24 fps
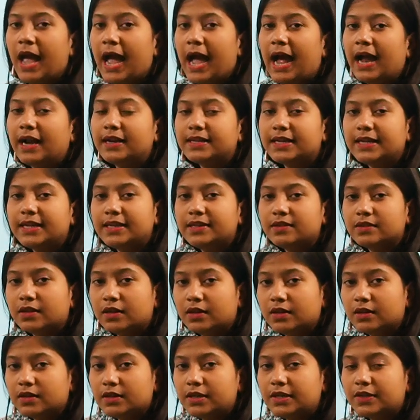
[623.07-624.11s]
and
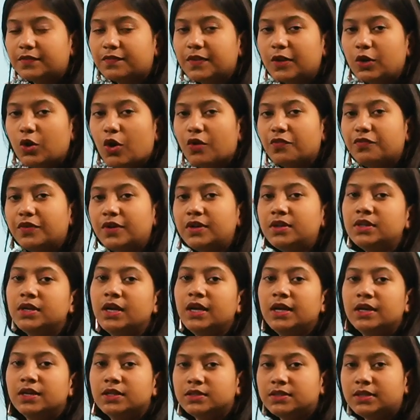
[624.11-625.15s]
uh, it will offer
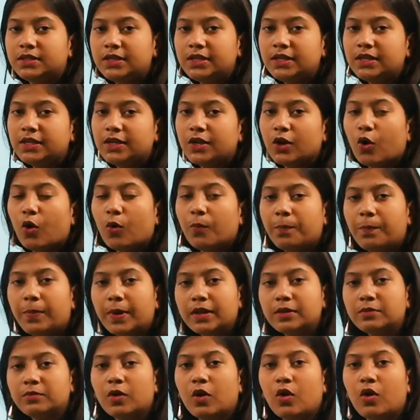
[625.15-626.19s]
the
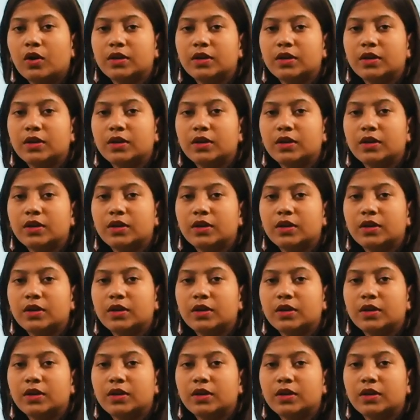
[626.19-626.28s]
open